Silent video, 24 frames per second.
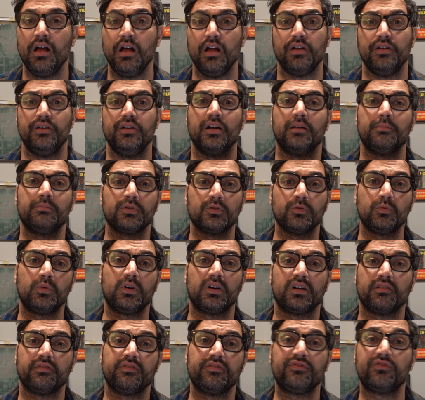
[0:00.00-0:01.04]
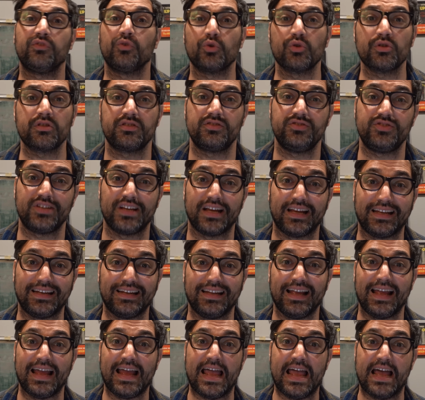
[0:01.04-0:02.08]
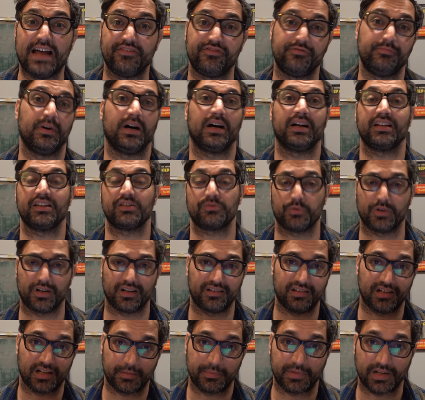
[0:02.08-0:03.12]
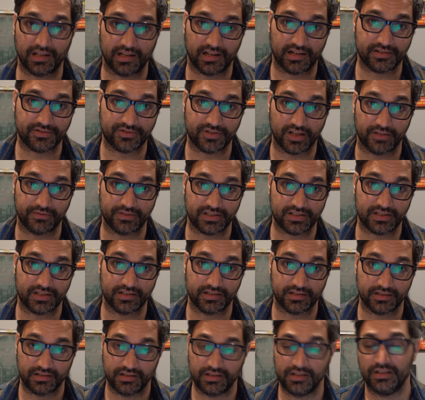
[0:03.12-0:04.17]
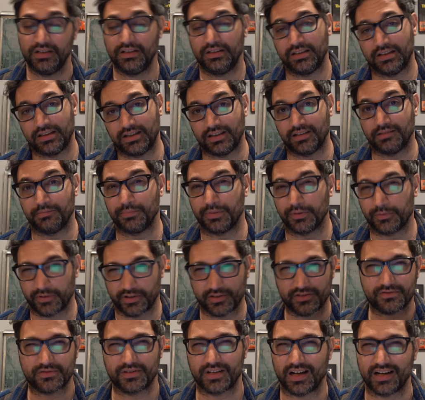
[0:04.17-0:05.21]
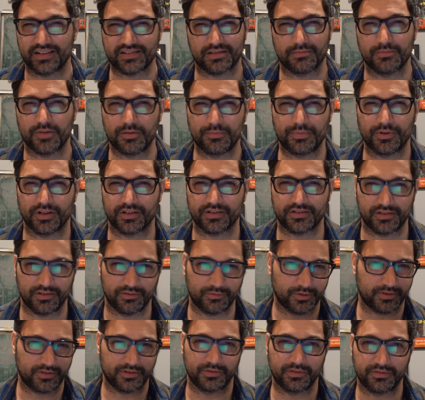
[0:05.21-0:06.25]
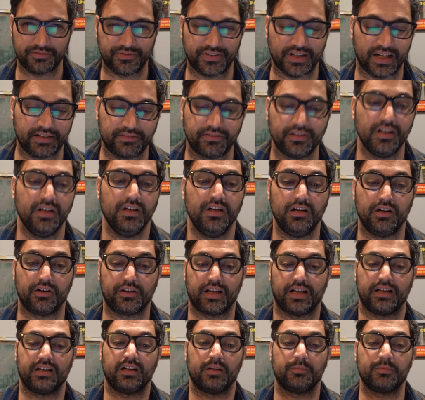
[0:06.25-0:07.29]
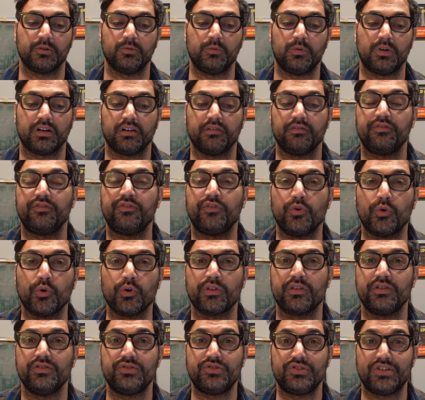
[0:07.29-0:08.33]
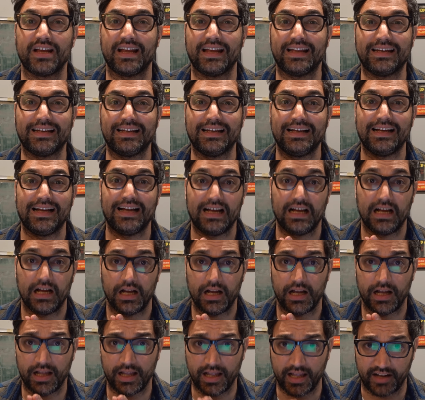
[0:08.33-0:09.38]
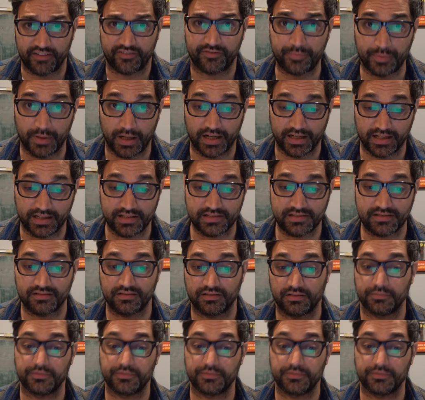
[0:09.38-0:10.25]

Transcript: Number 1, 4th gen F bodies. We're going to talk about a lot of Chevys here, but there's Dodge and Mopar too. We're doing 5. Okay, number 1, 4th gen F bodies.